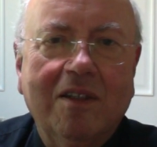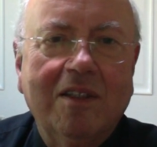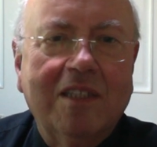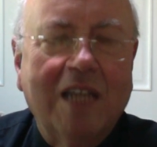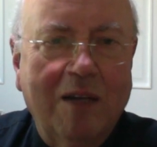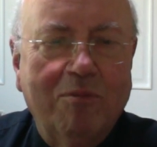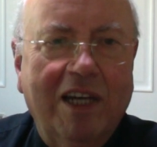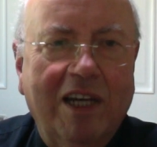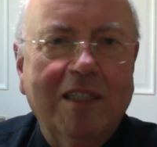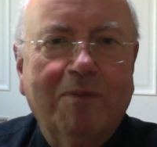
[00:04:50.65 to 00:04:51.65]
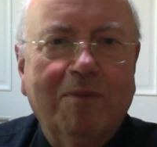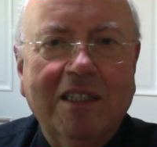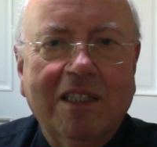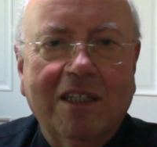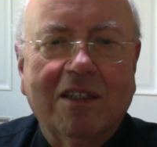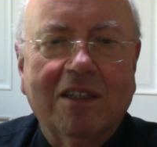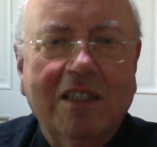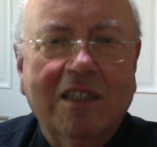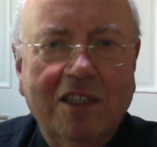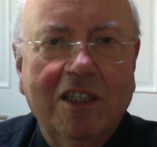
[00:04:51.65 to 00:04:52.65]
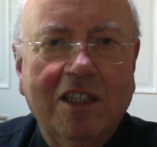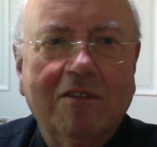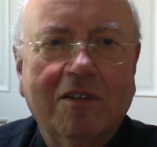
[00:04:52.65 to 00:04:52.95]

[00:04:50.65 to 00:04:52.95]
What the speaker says: celebrate Pentecost this year,